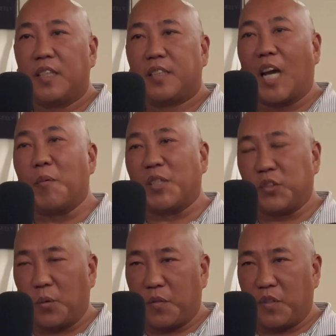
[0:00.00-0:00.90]
Communist
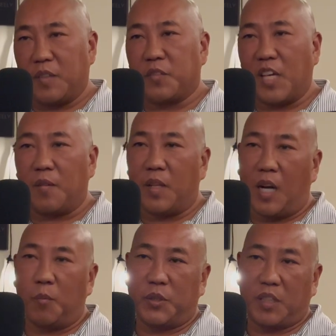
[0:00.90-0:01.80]
North
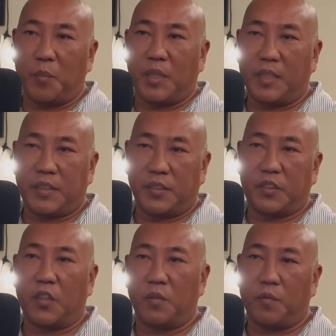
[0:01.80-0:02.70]
Vietnam was coming into
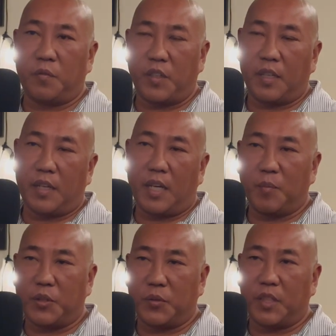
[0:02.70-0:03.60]
southern Vietnam
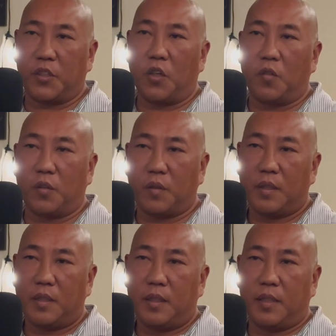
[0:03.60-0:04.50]
to take over
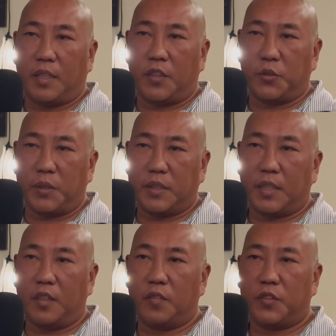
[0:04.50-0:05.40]
the country itself.